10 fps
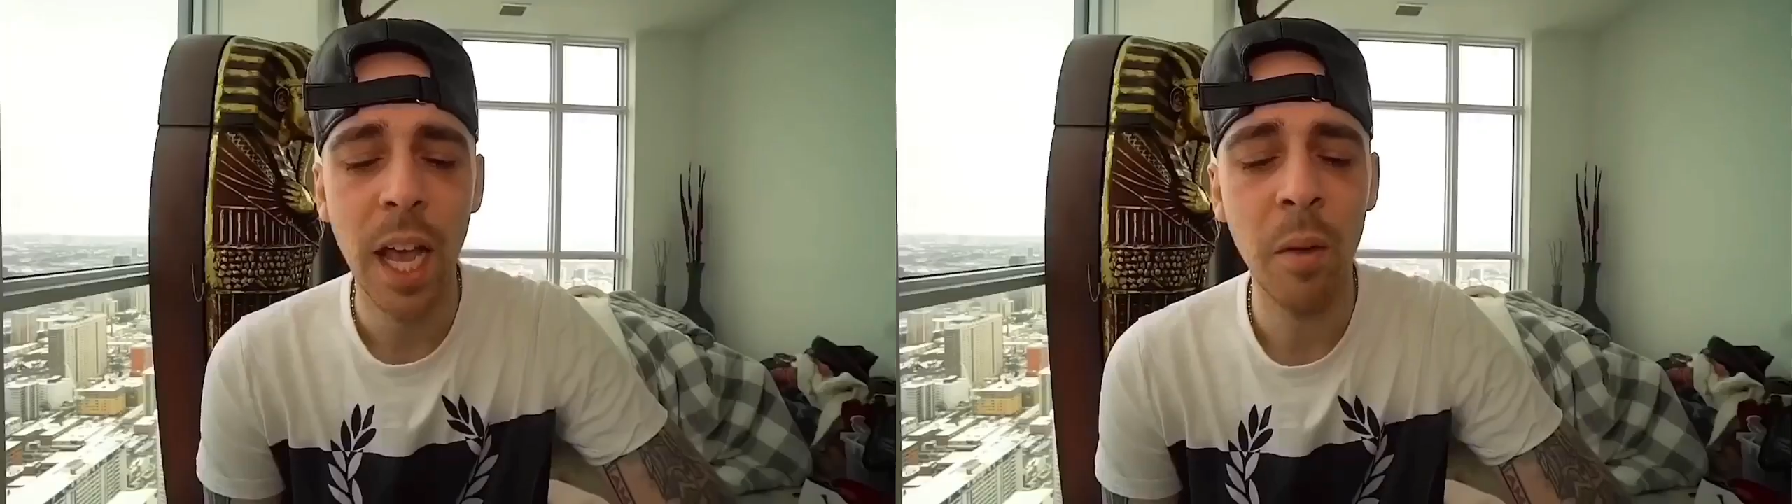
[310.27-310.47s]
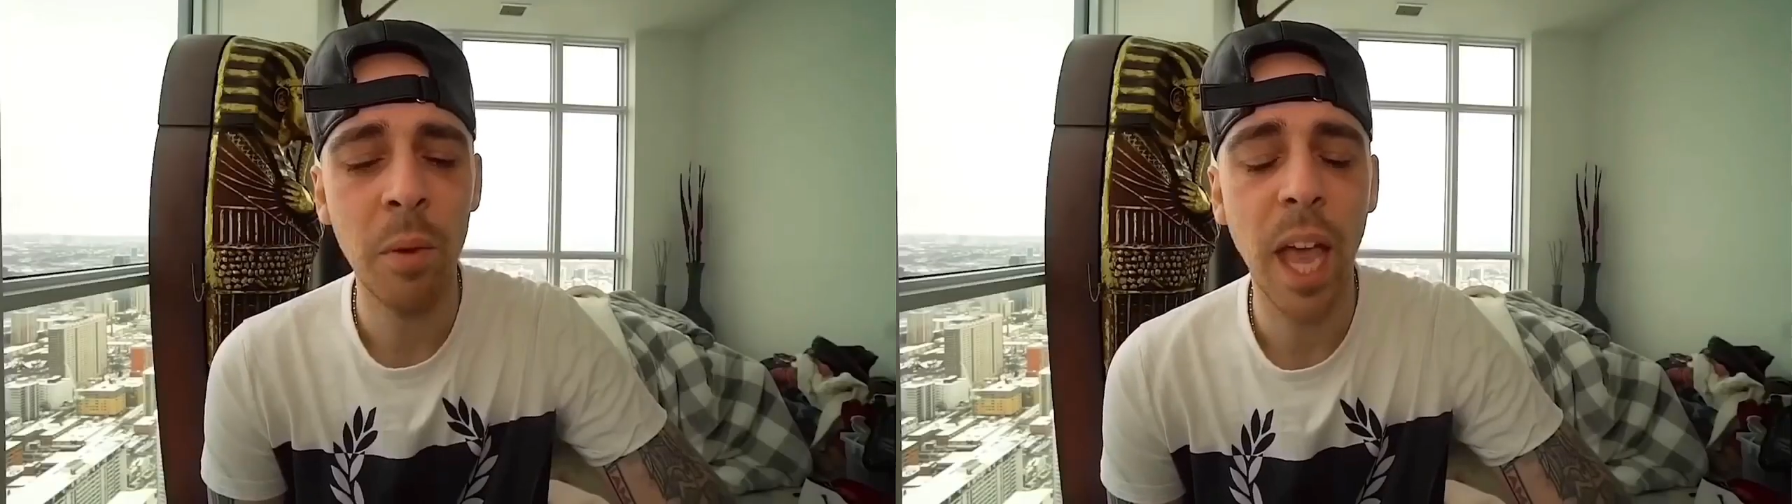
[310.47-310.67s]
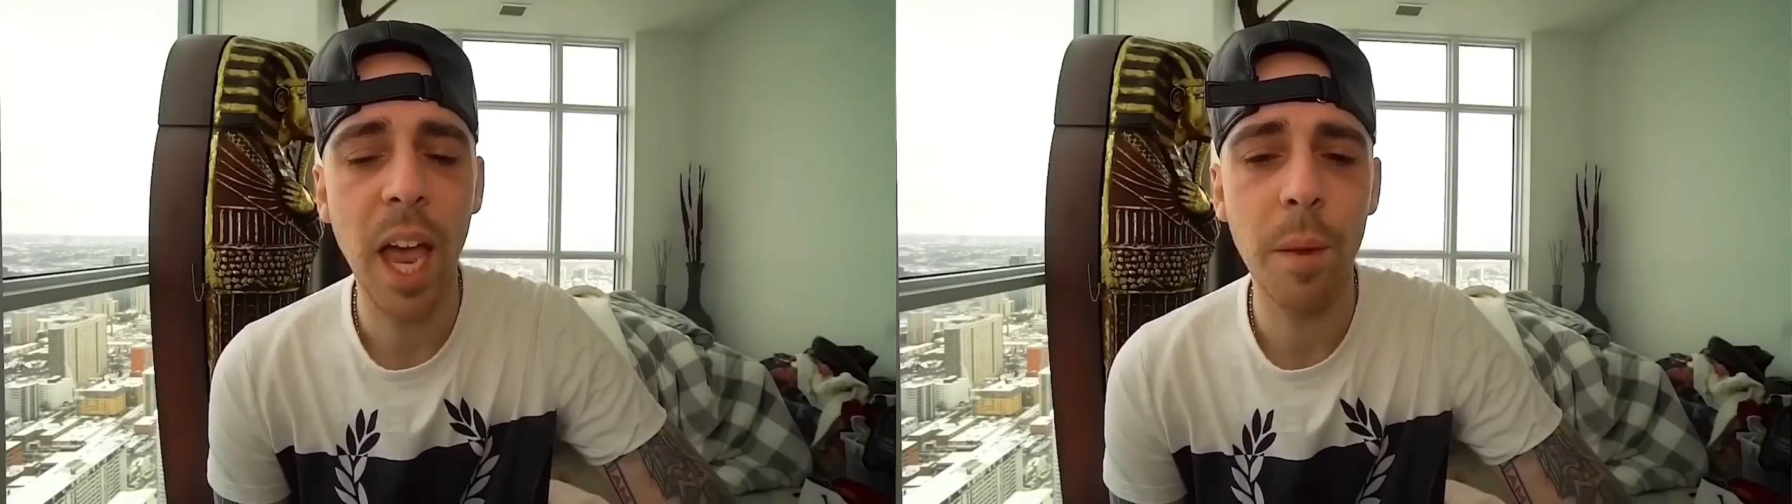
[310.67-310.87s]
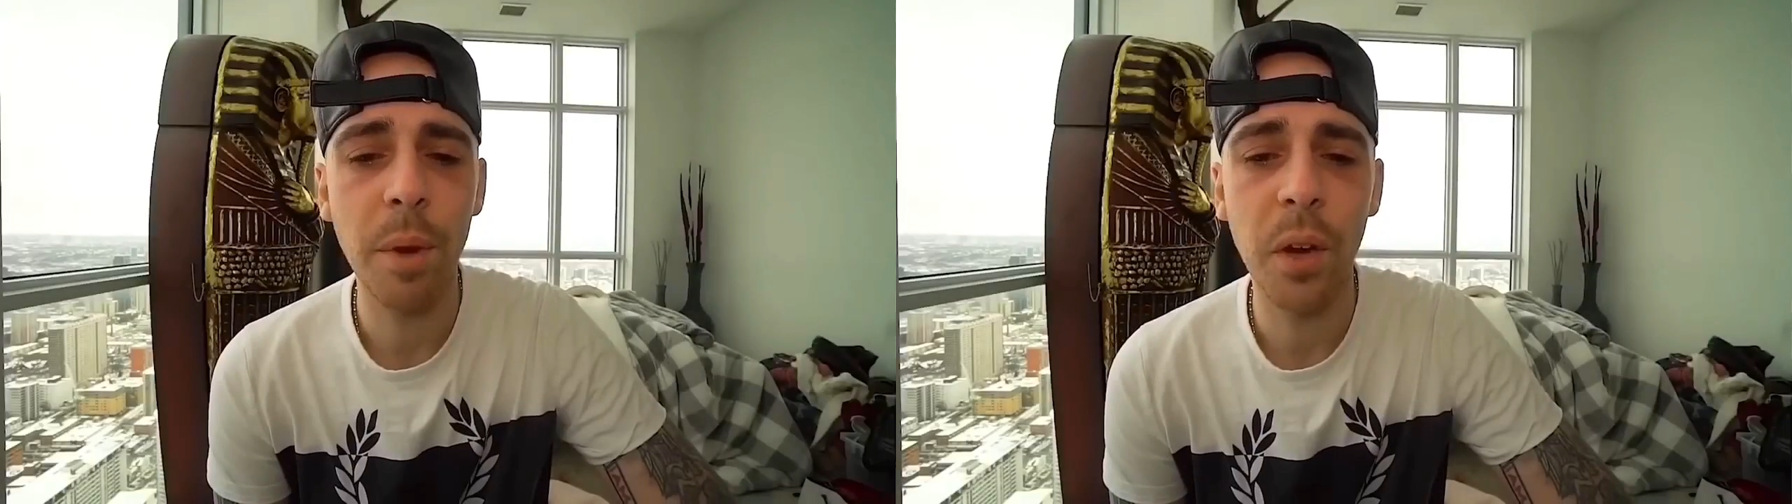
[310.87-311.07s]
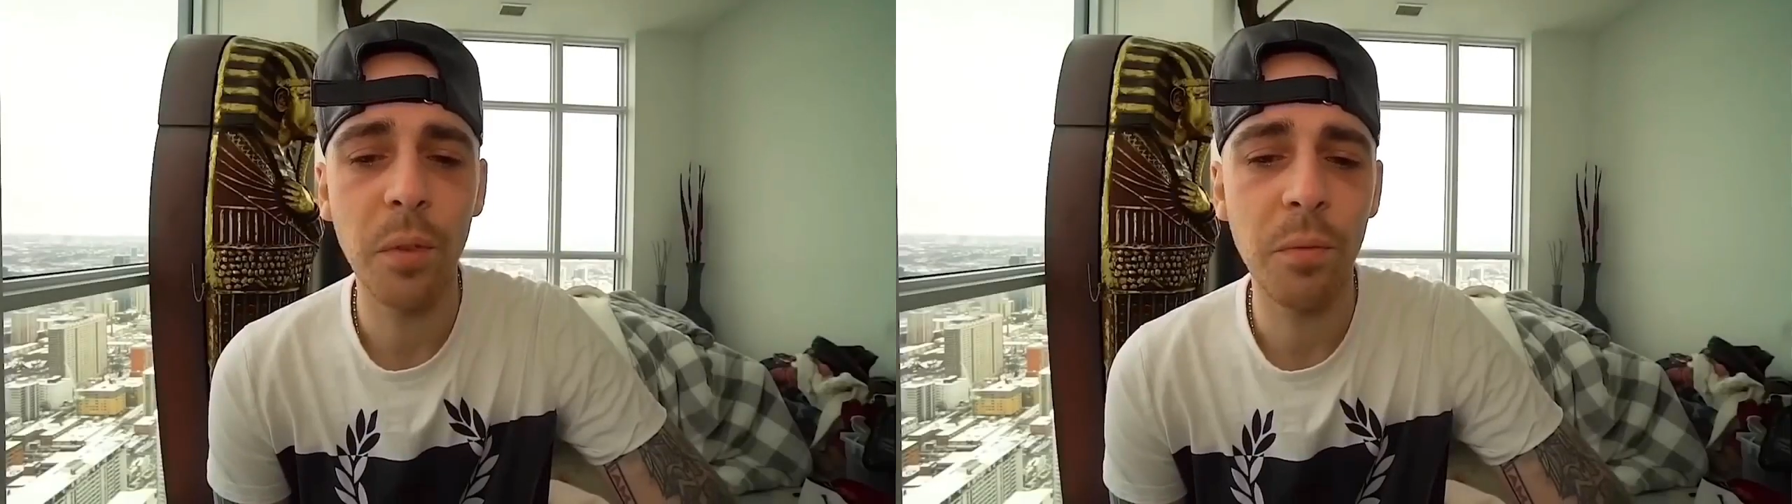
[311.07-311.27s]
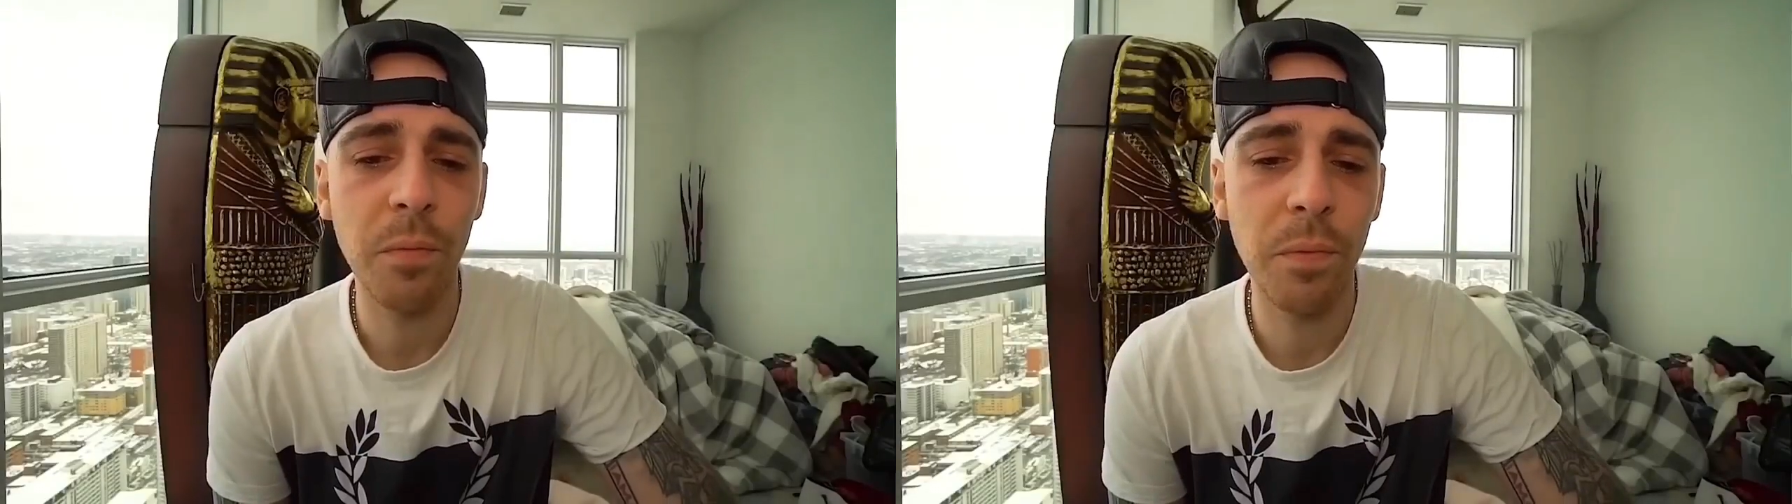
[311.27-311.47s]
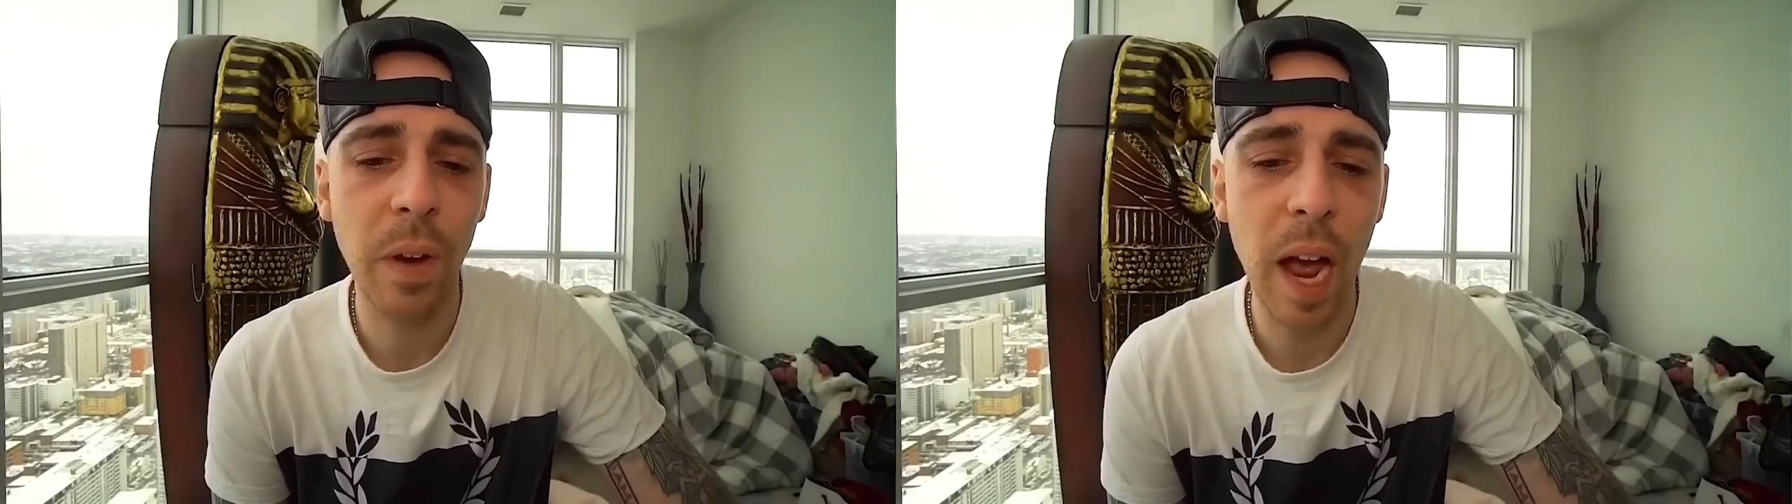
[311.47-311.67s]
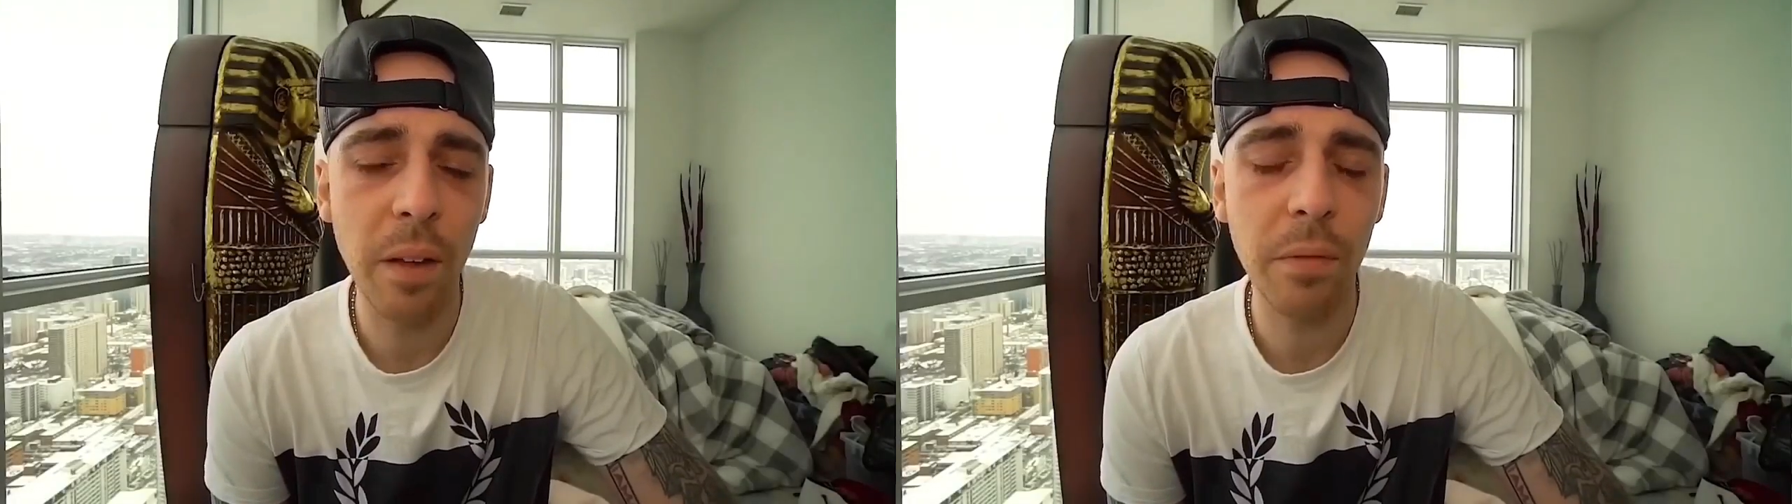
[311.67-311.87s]
JStation is
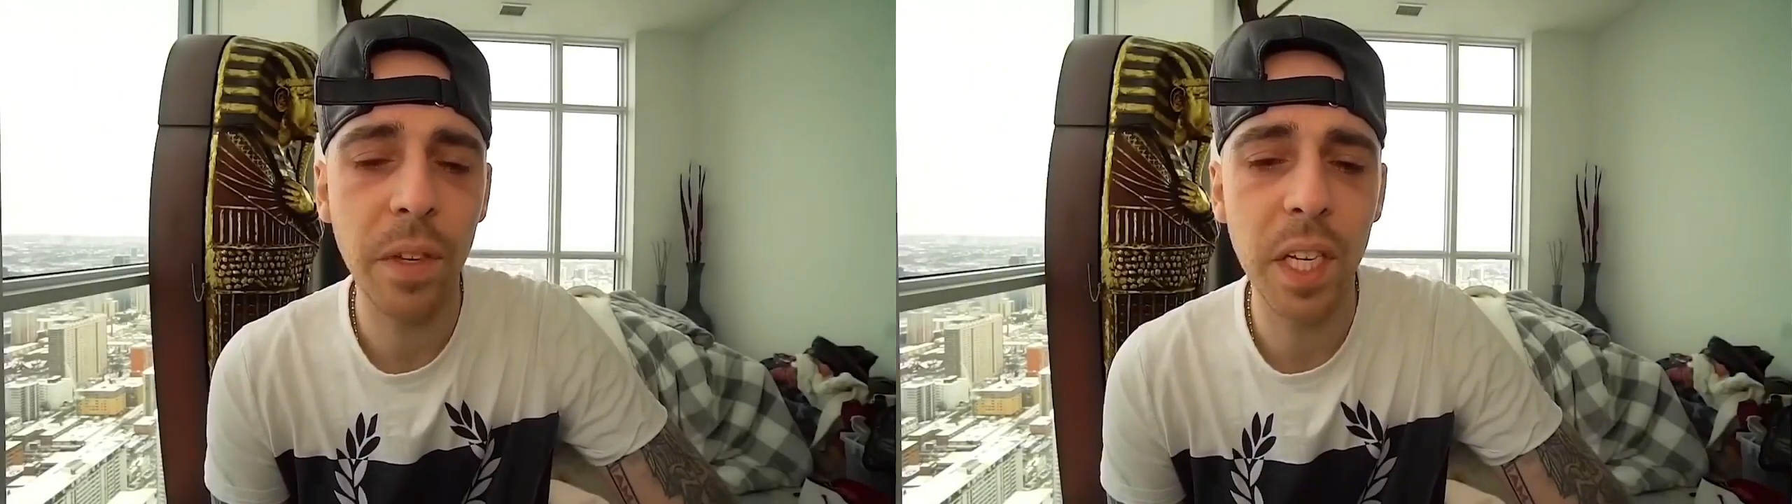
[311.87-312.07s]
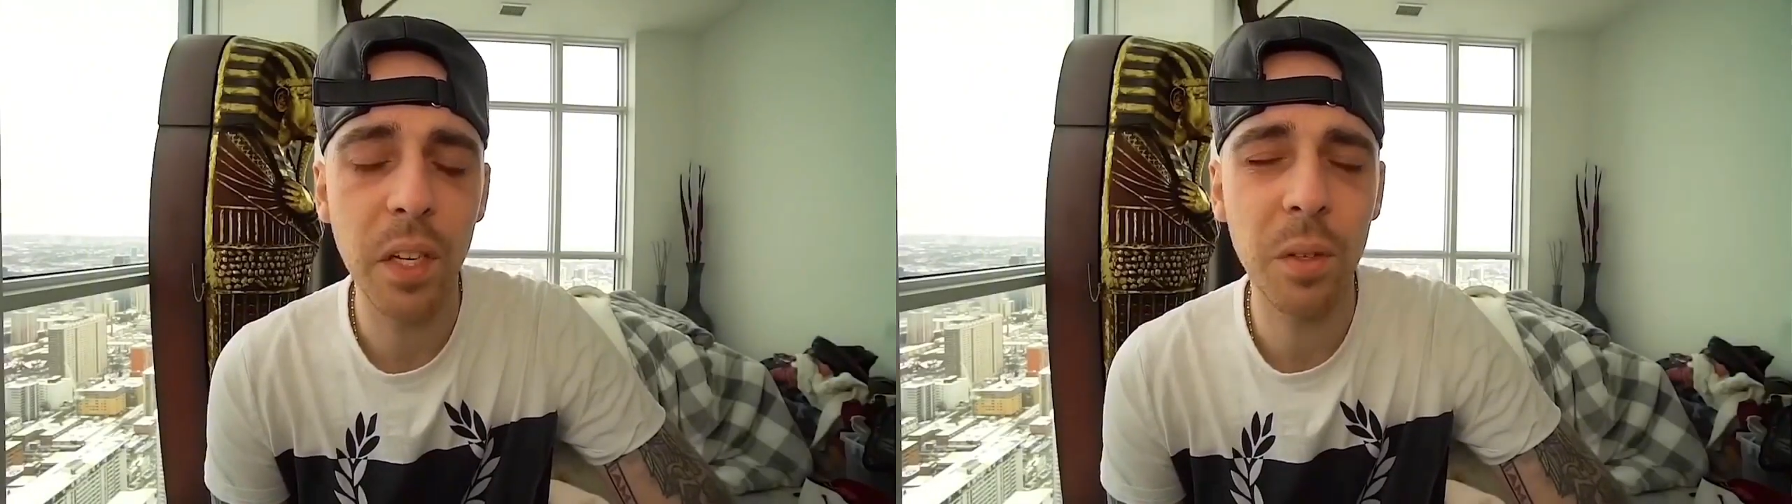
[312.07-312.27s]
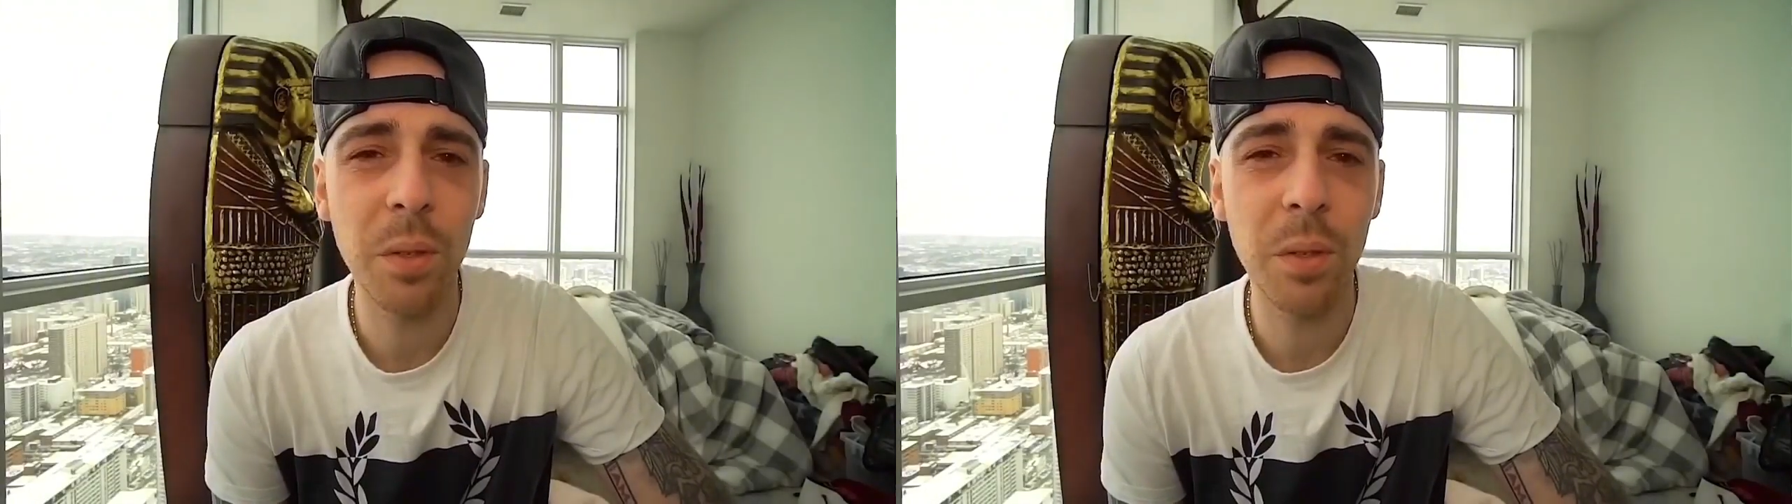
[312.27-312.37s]
regarded as one